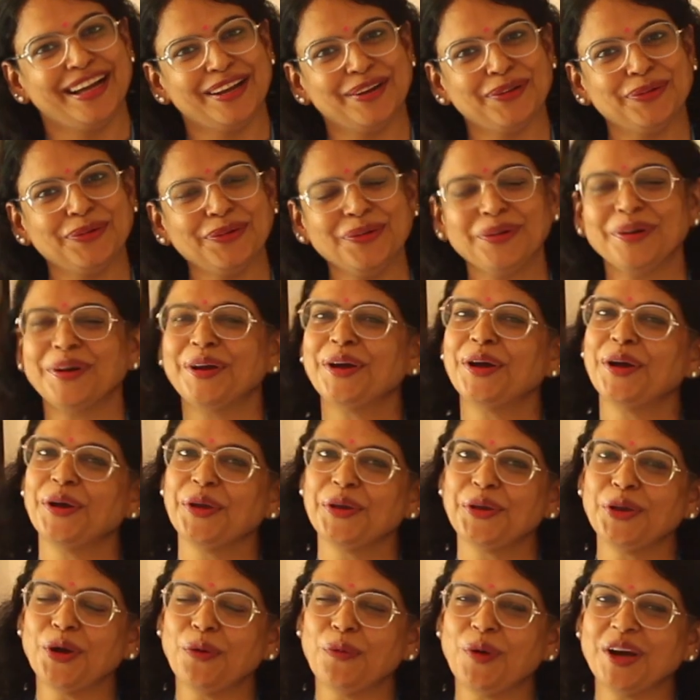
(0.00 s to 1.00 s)
Hello,
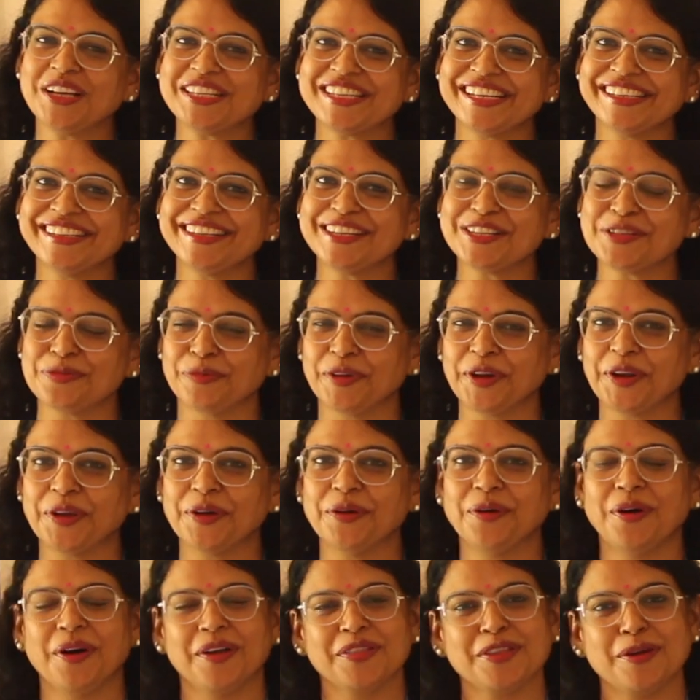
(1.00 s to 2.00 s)
you're watching this
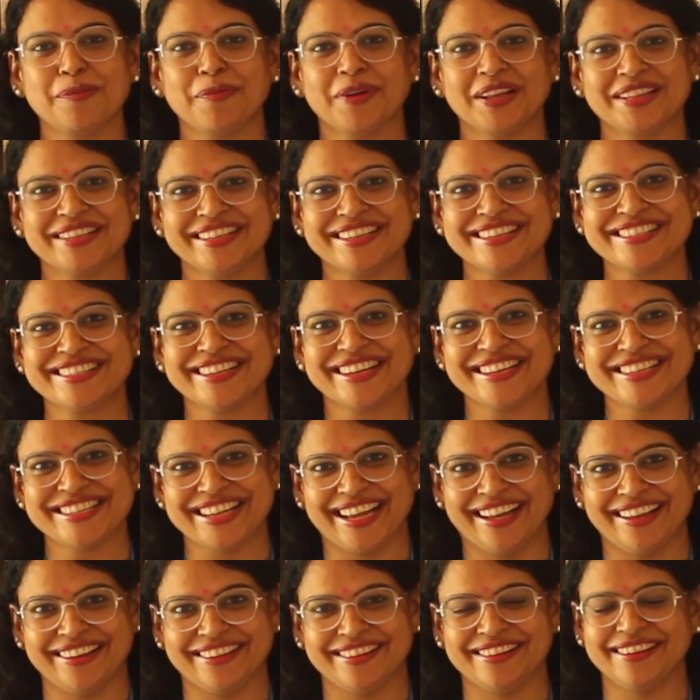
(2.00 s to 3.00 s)
video on the Pratyancha
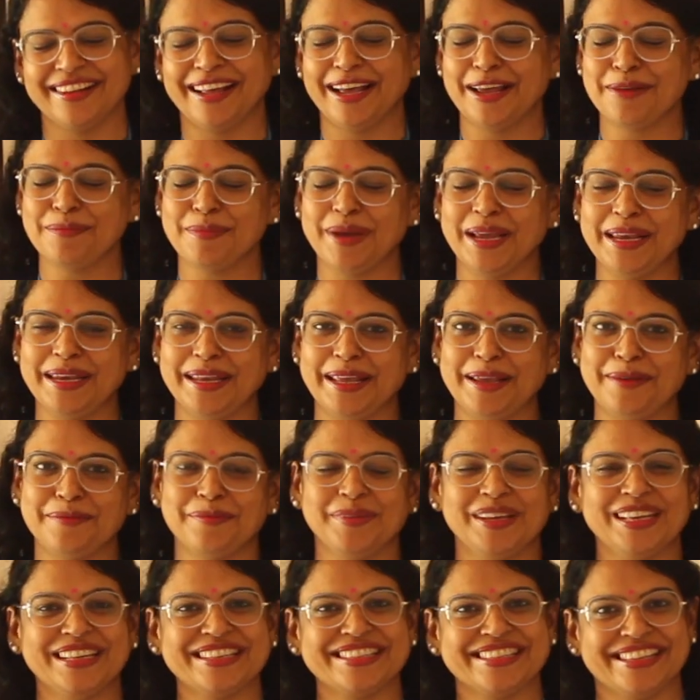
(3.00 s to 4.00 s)
channel and my
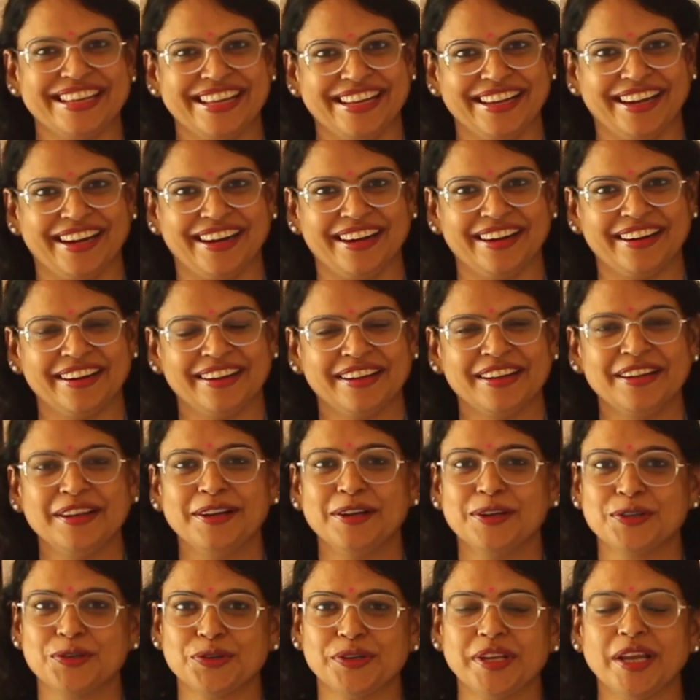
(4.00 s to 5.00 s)
name is Neha.
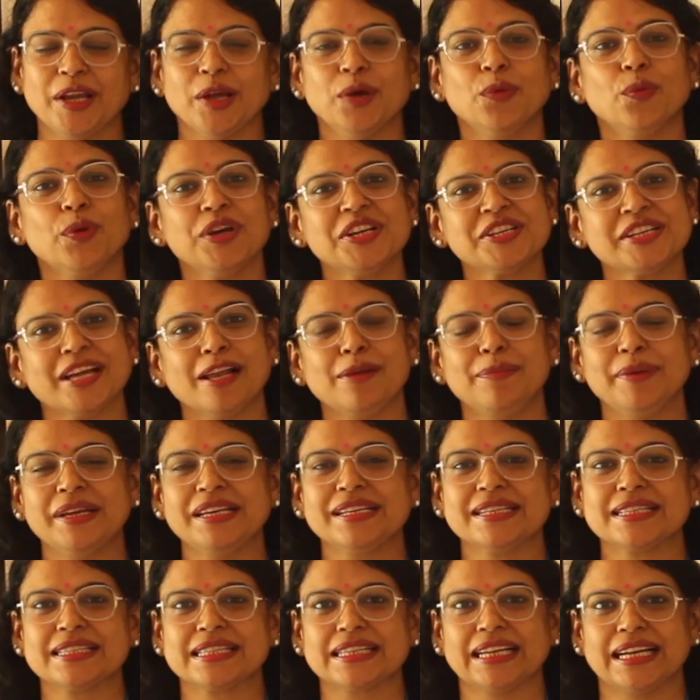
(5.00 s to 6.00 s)
Today we shall be
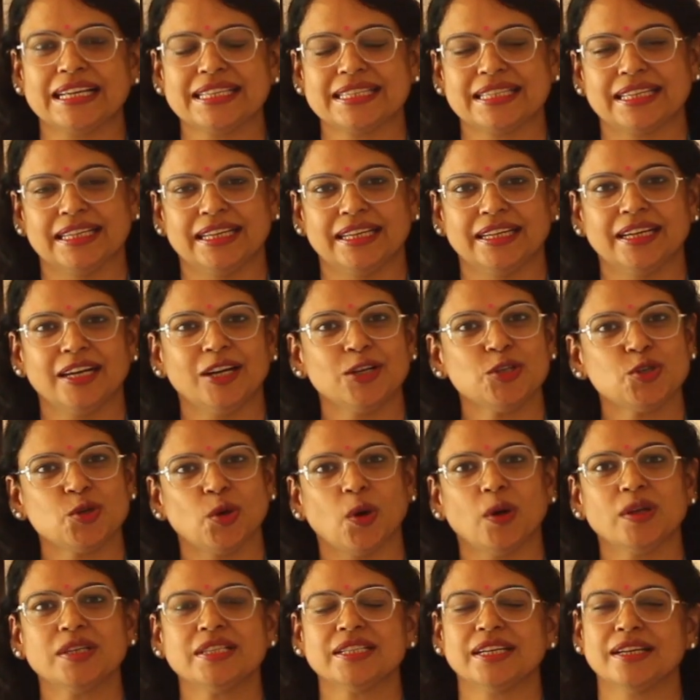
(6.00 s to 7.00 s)
discussing a
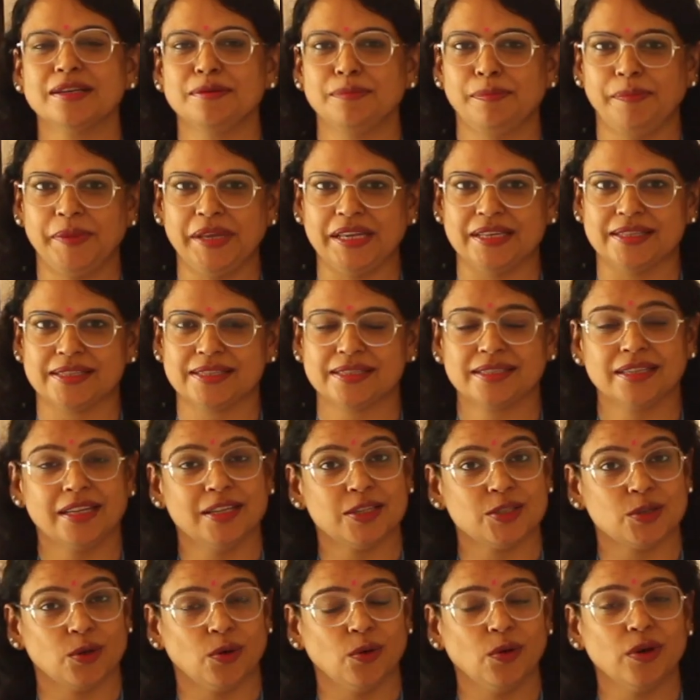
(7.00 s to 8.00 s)
John Donne piece.
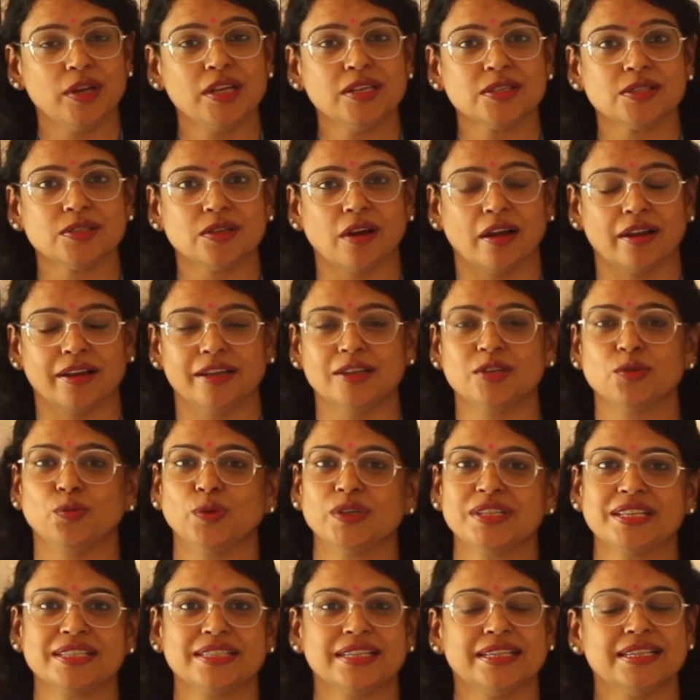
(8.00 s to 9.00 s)
It's a holy sonnet
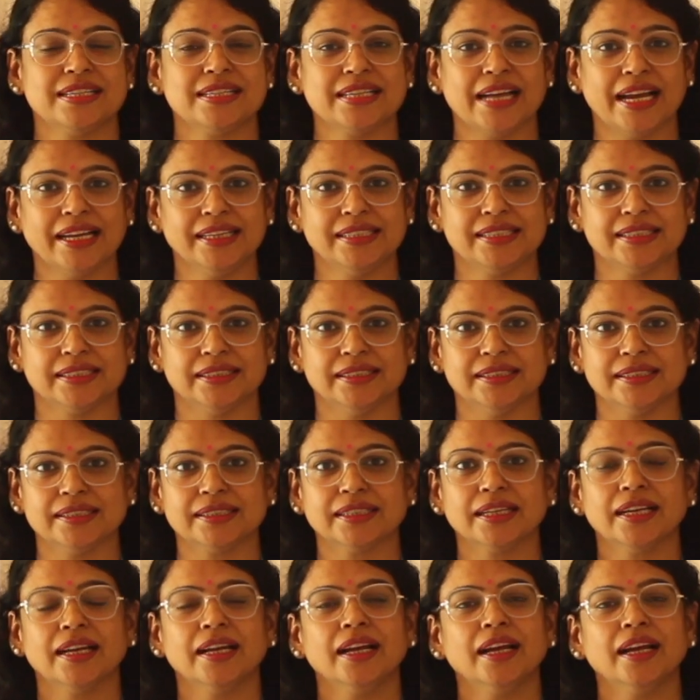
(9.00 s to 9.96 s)
which is entitled,